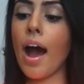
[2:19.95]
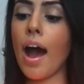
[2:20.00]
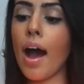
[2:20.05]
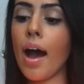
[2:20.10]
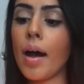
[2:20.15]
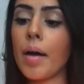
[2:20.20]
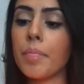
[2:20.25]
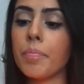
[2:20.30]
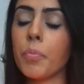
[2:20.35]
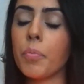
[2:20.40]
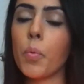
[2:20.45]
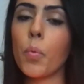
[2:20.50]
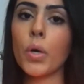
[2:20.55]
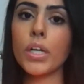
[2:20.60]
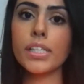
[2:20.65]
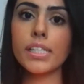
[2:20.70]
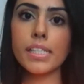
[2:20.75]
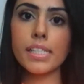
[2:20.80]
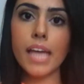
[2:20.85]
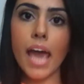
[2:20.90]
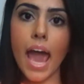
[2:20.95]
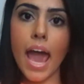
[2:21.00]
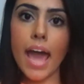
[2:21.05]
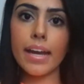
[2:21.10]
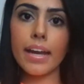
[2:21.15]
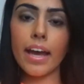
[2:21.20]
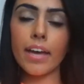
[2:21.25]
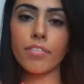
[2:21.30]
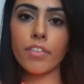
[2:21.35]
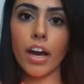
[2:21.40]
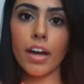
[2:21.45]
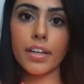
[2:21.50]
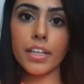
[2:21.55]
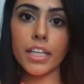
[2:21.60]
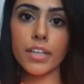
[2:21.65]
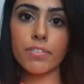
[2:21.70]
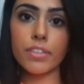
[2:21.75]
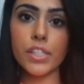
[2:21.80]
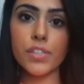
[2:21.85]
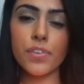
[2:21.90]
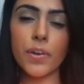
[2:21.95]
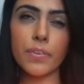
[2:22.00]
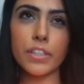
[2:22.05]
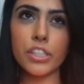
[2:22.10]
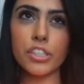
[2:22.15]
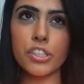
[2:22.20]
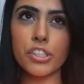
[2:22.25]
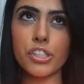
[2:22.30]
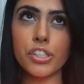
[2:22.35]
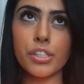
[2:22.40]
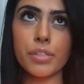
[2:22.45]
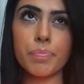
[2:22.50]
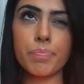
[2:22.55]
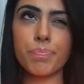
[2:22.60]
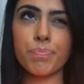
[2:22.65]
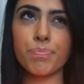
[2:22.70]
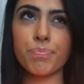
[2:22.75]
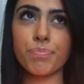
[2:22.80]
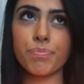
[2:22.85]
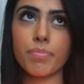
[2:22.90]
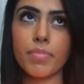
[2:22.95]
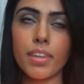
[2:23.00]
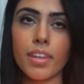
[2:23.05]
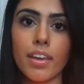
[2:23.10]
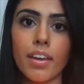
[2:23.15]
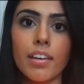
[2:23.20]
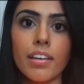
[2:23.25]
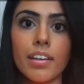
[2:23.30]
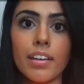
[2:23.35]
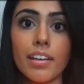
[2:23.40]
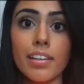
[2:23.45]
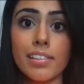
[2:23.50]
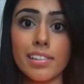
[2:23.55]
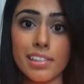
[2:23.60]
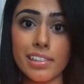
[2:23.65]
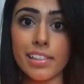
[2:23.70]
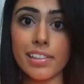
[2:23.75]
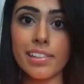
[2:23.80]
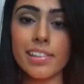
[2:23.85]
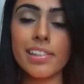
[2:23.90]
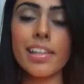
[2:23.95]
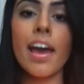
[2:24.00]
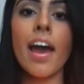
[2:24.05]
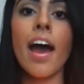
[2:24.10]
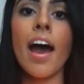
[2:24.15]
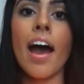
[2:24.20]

1 to 10, I've got to give this foundation a 6.